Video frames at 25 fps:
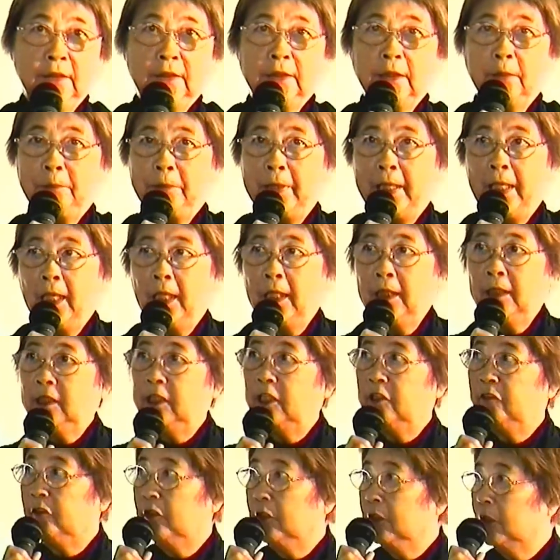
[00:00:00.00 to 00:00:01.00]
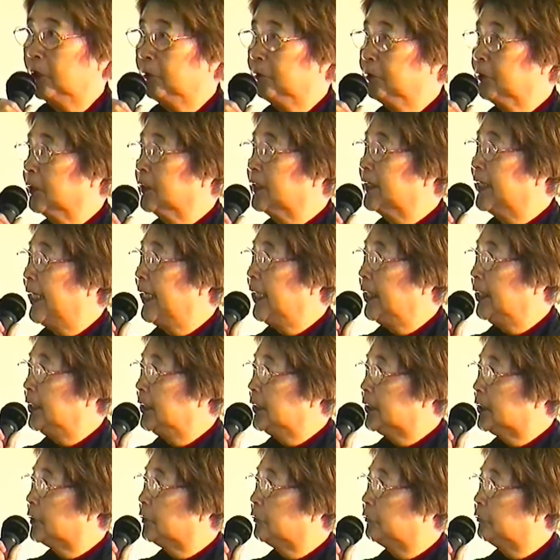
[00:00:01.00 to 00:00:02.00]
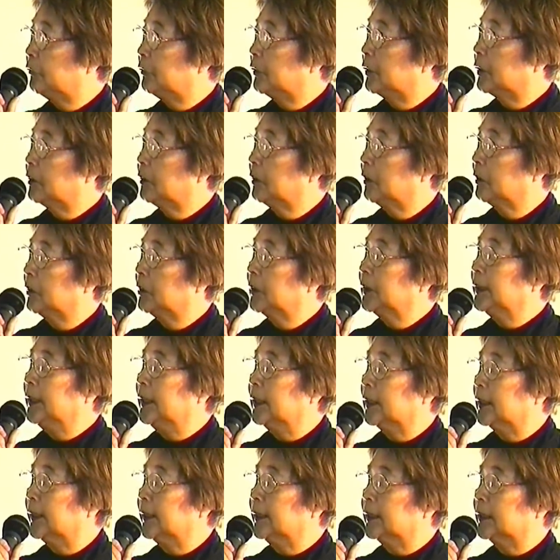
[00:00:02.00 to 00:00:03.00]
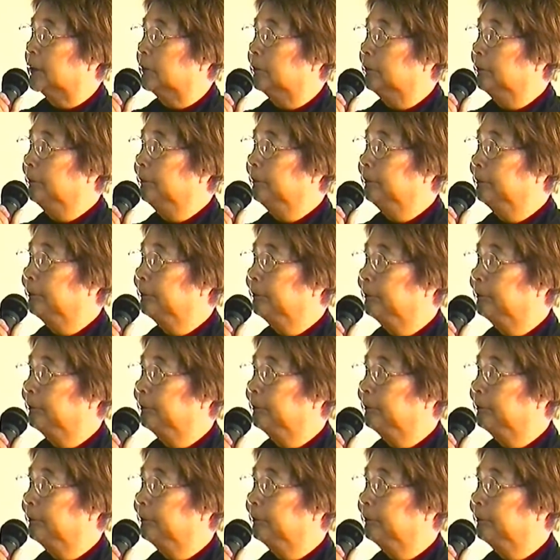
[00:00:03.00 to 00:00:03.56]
Japan developed a taste for colonialism